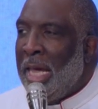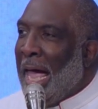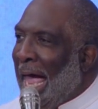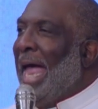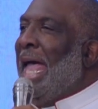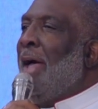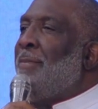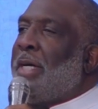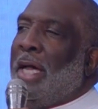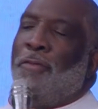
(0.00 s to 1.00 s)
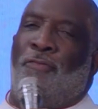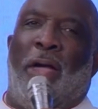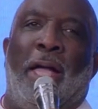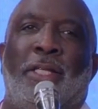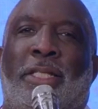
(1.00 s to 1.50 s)
I am
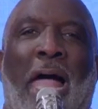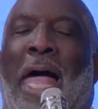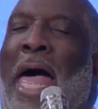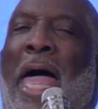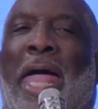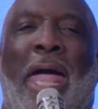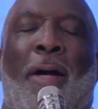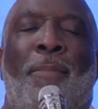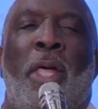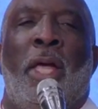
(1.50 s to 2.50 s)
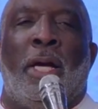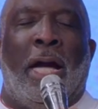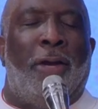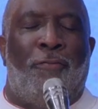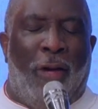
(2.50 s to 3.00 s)
convinced, I am
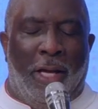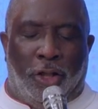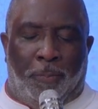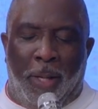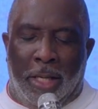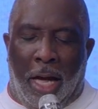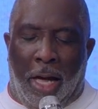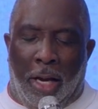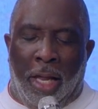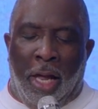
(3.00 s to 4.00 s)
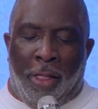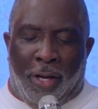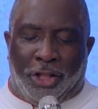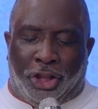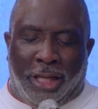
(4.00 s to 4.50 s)
convinced beyond
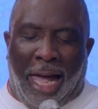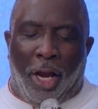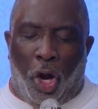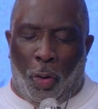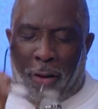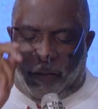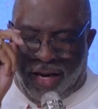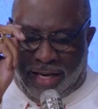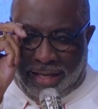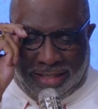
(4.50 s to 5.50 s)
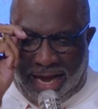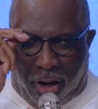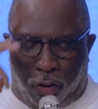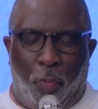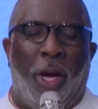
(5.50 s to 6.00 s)
the shadow of any
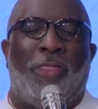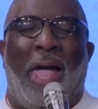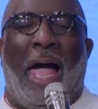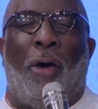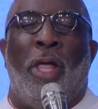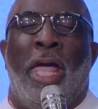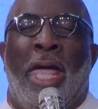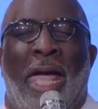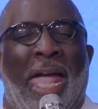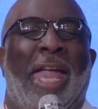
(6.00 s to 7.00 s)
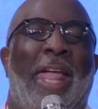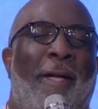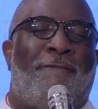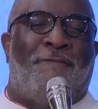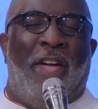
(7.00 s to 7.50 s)
doubt, without
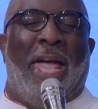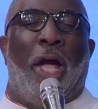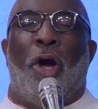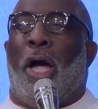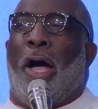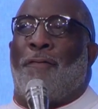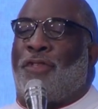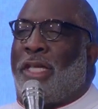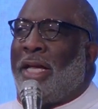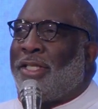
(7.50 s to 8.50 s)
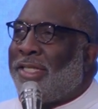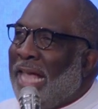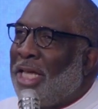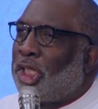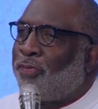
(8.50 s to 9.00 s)
any fear of
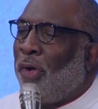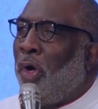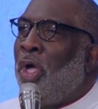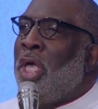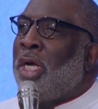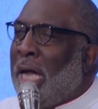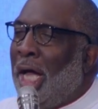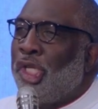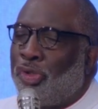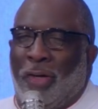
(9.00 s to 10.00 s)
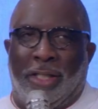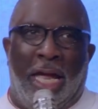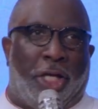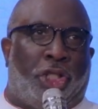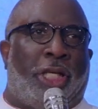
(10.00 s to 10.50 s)
successful
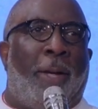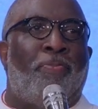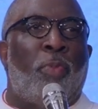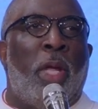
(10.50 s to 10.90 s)
contradiction,